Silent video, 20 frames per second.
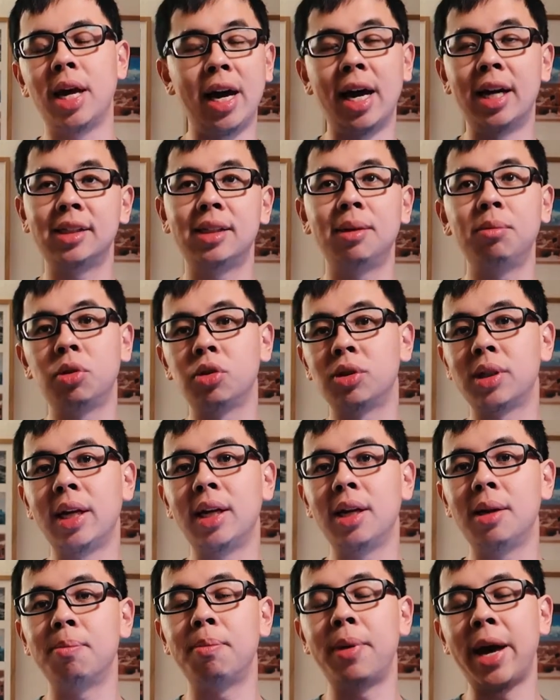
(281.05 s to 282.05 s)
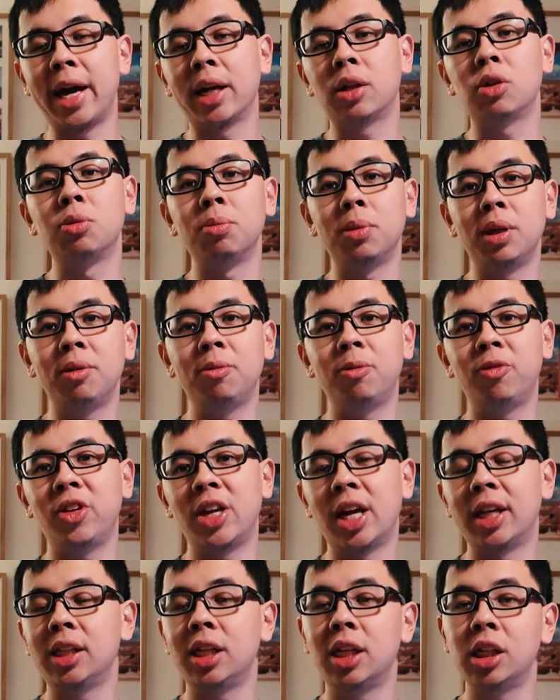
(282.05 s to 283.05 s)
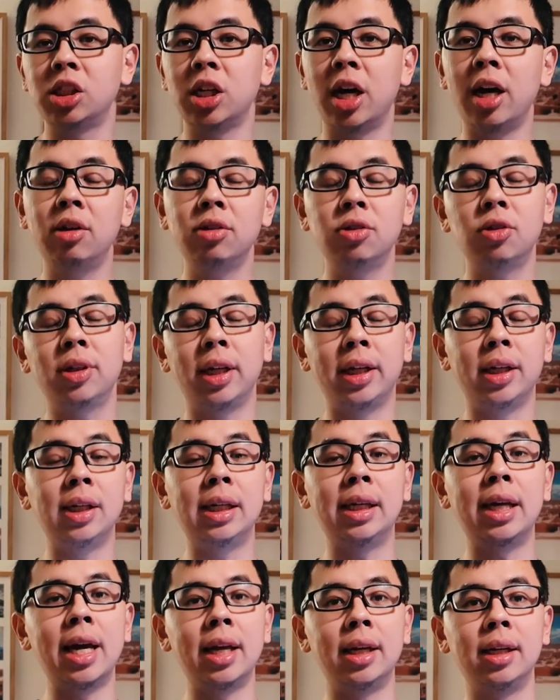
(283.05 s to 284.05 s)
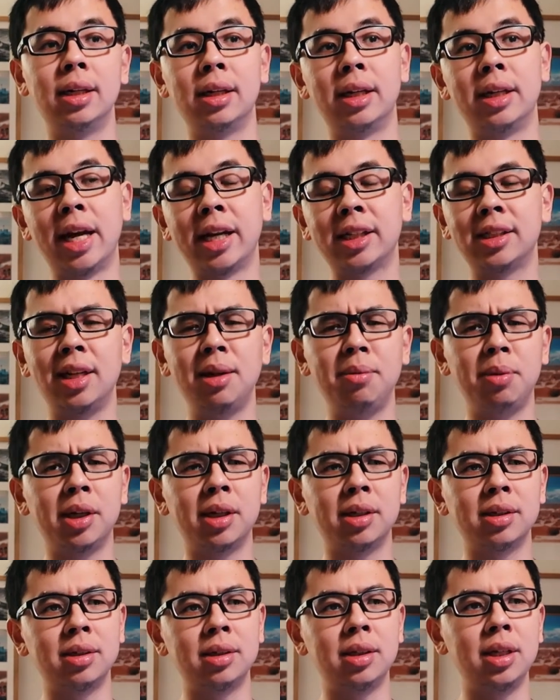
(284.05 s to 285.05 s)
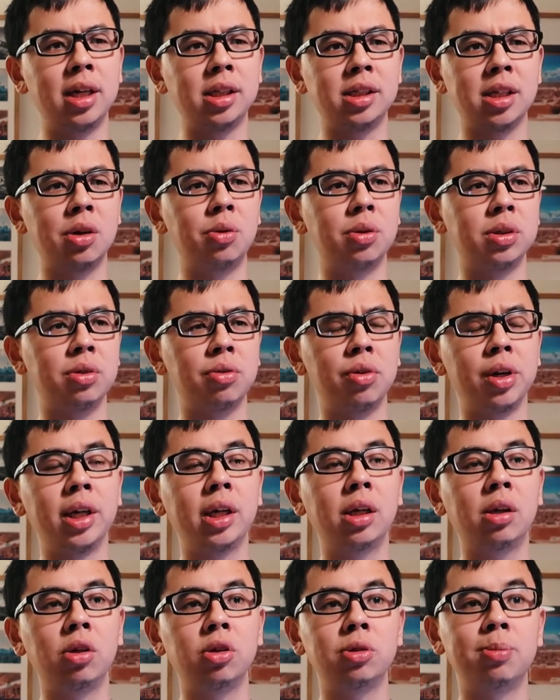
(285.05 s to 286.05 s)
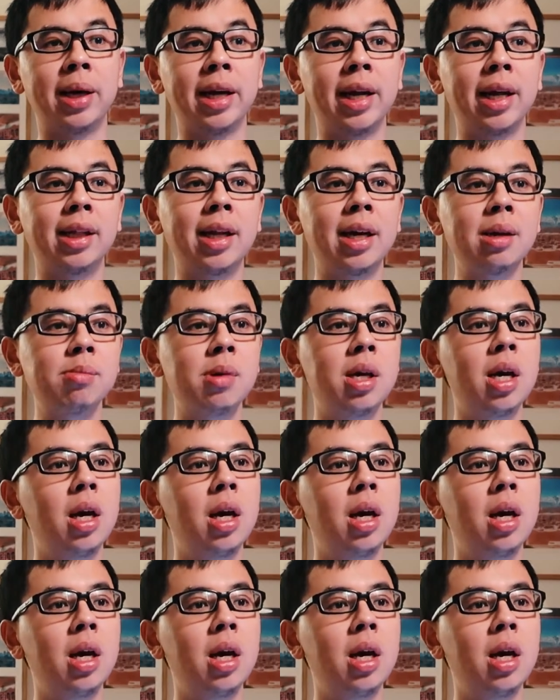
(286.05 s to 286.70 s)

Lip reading: I asked them to send it back to me via DHL, so they did that the next day, because DHL was already closed by that time.